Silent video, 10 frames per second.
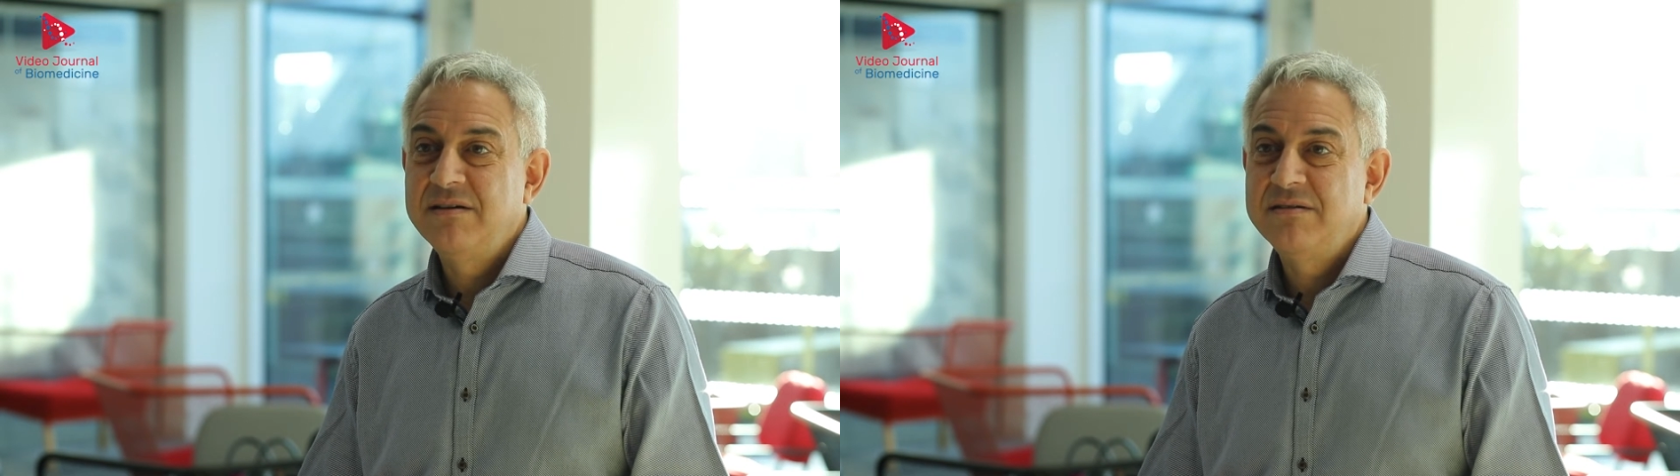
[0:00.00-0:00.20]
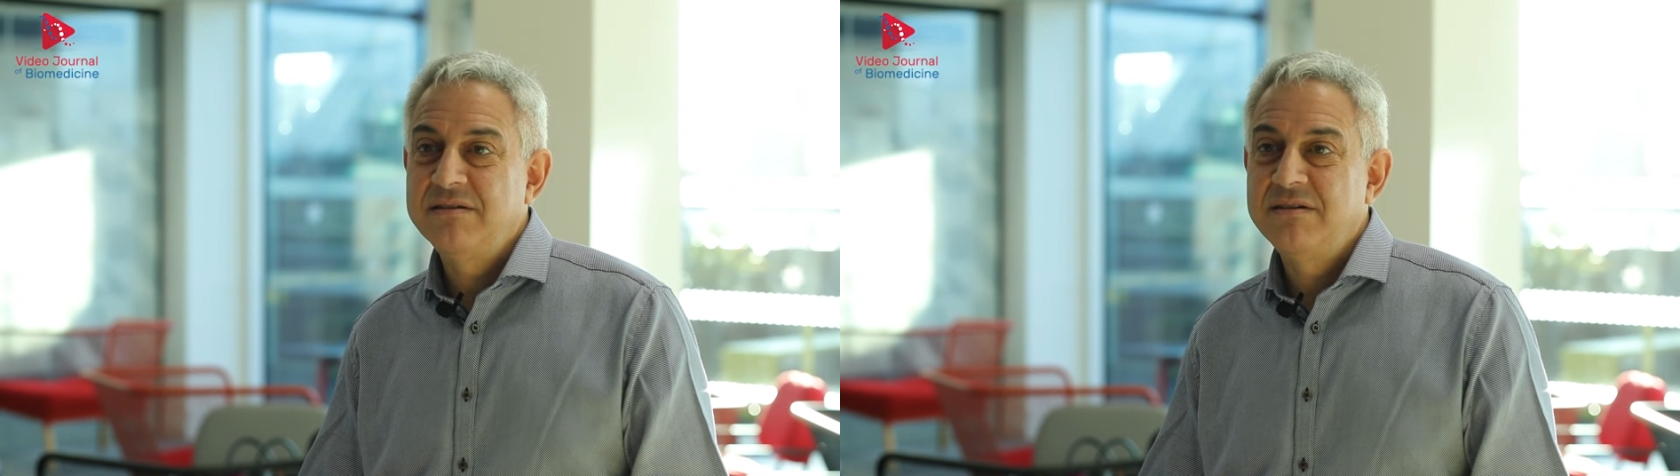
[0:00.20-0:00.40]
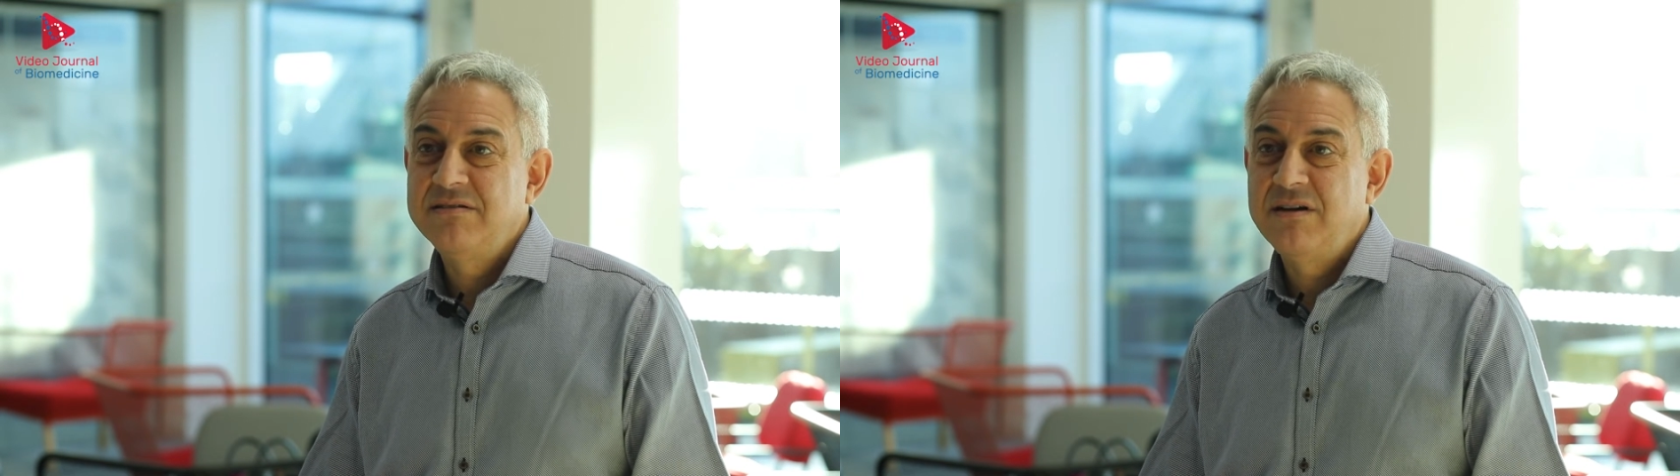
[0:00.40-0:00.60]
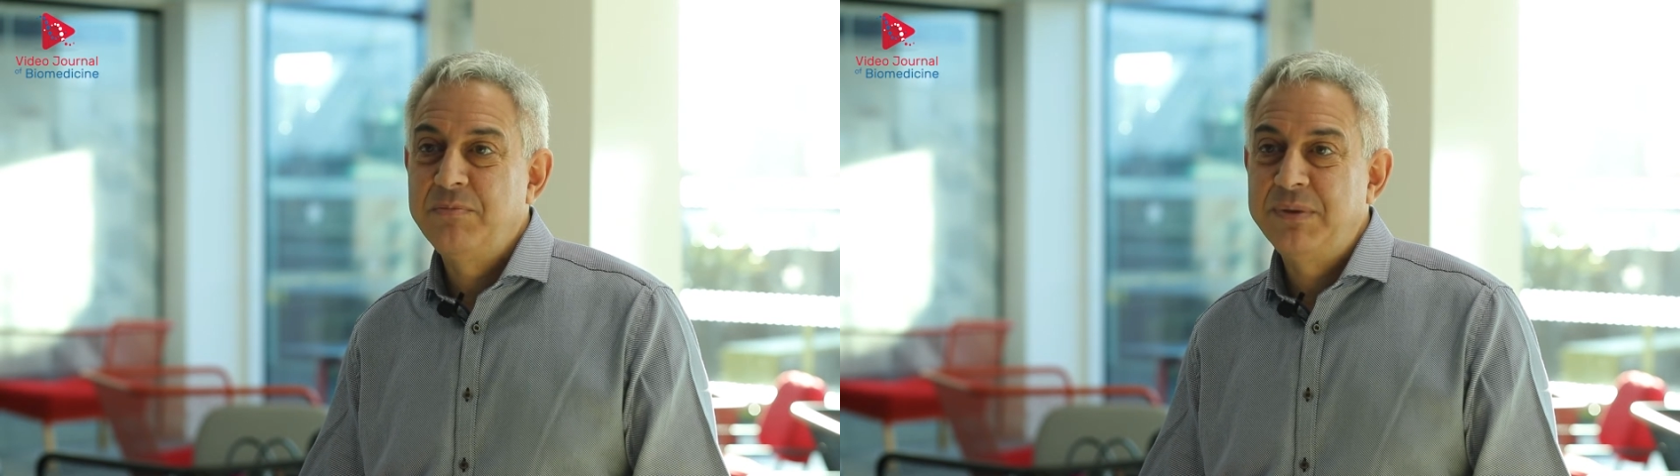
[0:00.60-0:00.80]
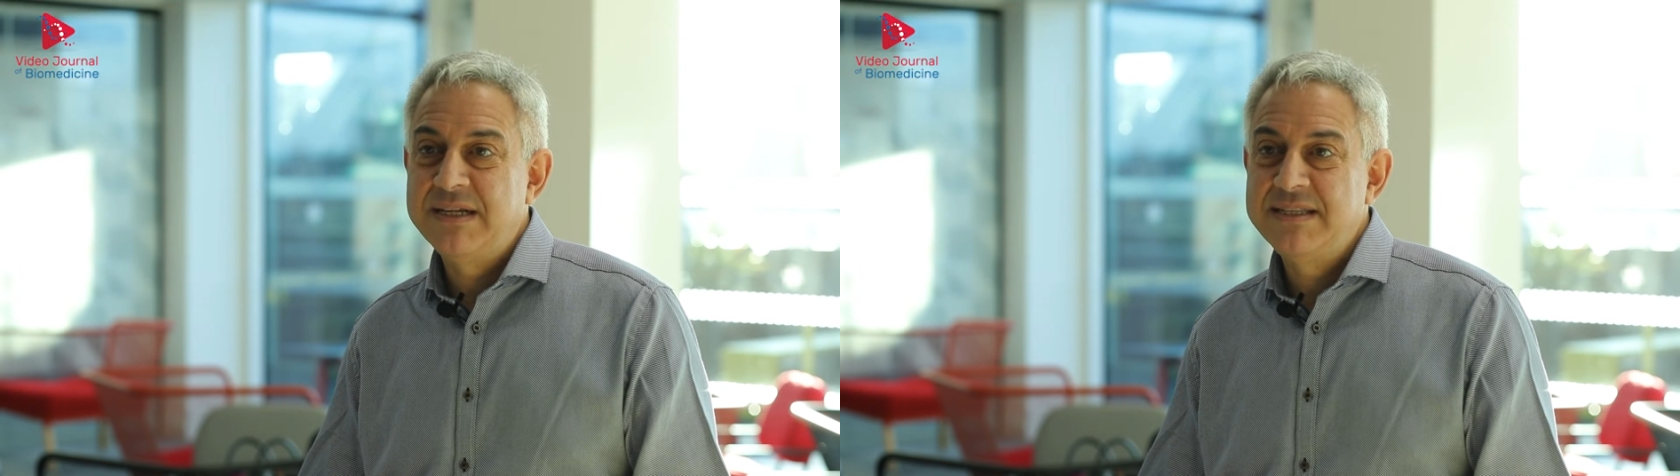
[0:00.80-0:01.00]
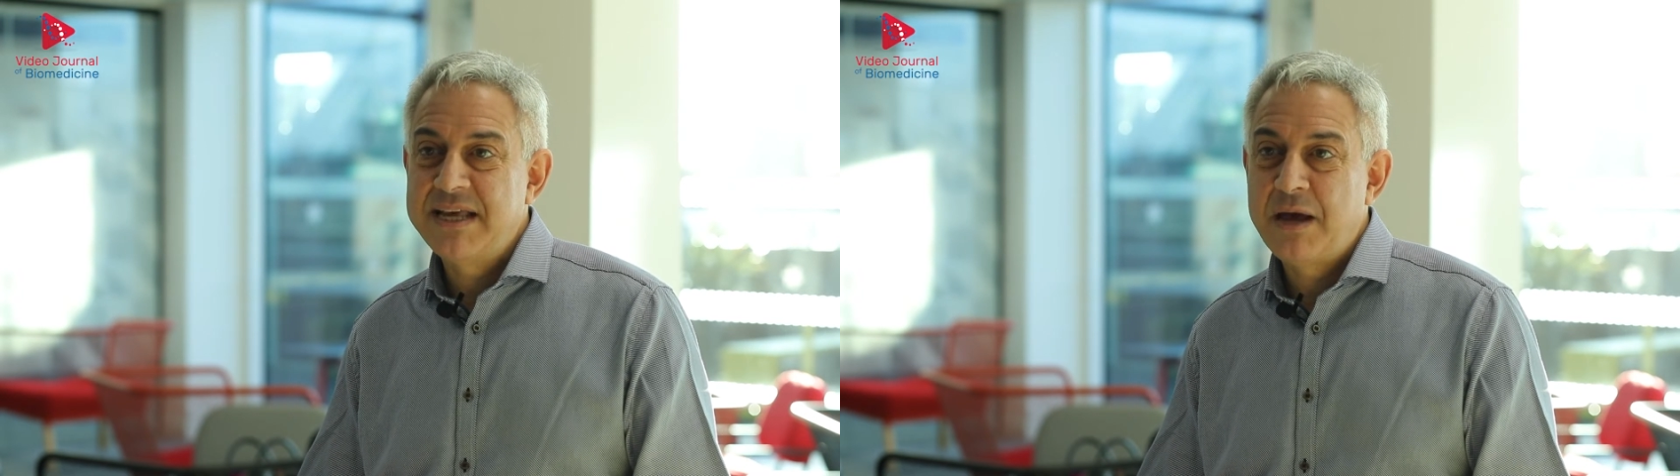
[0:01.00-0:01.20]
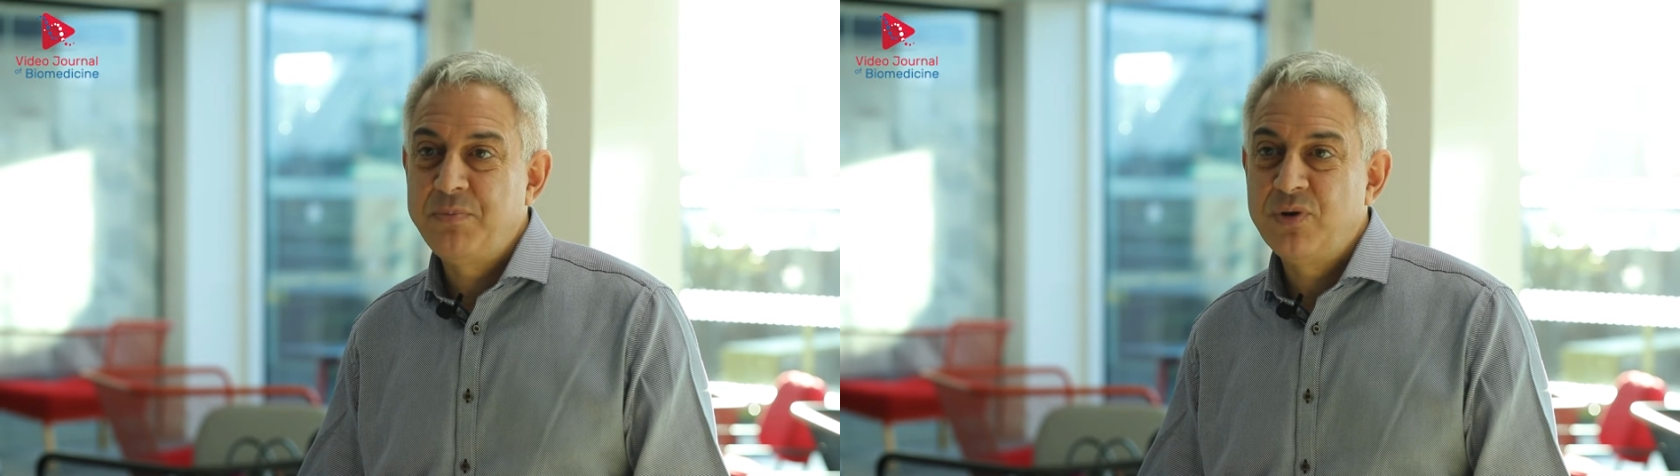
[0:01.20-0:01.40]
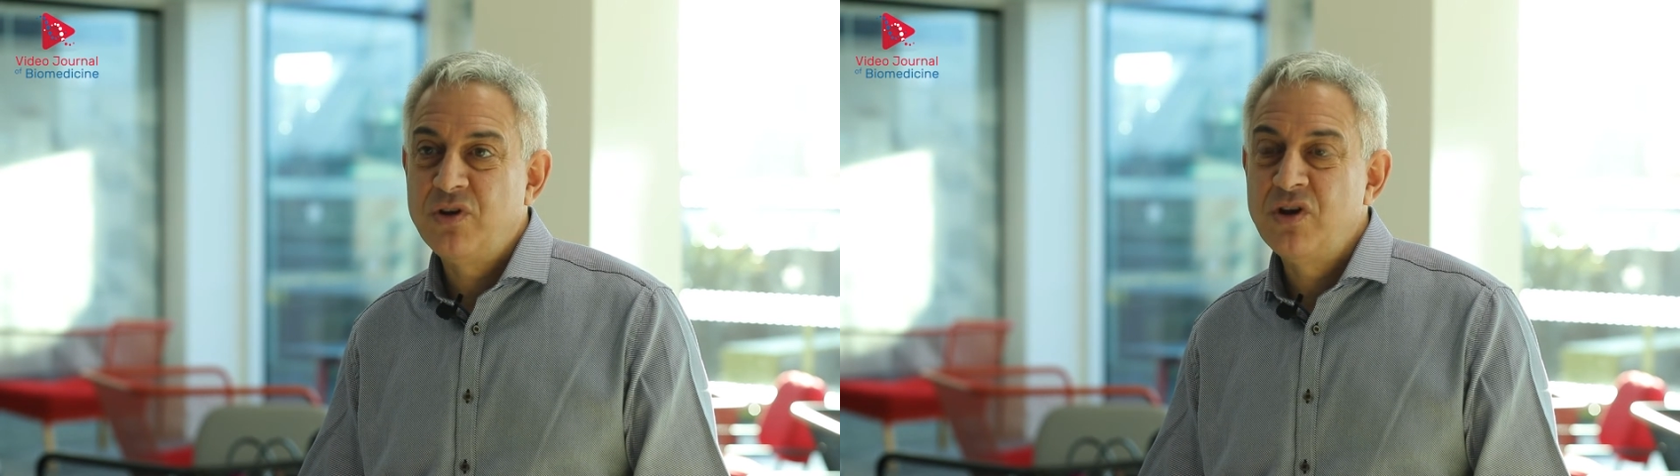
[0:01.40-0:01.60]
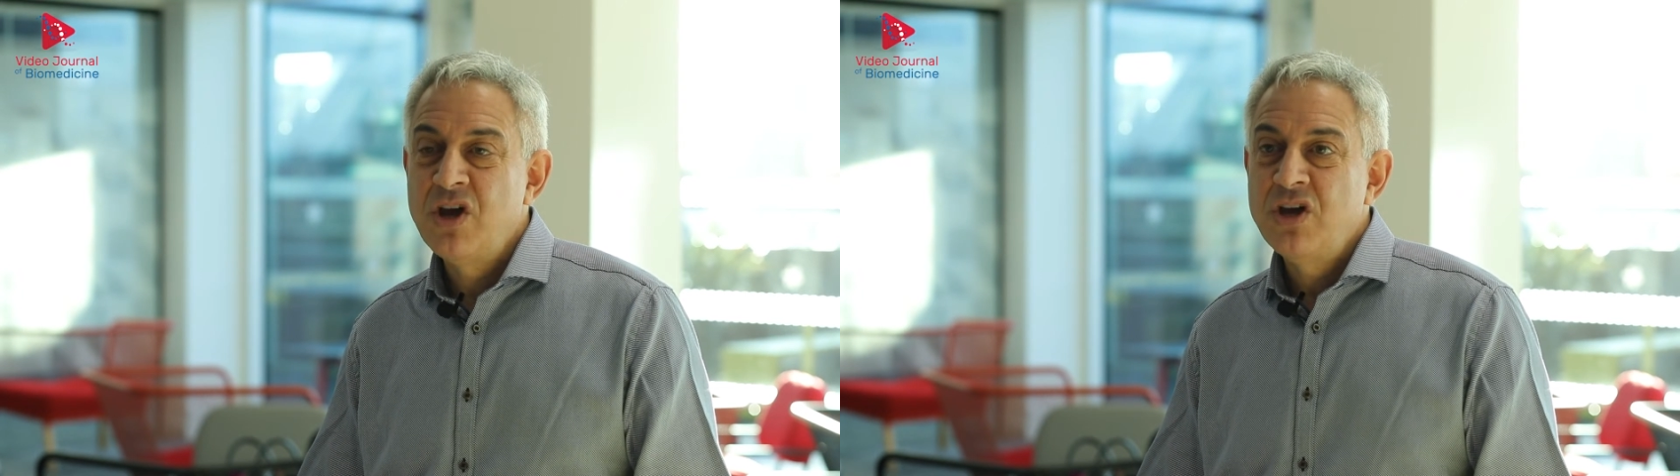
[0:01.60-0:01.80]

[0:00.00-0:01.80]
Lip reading: a blood sample,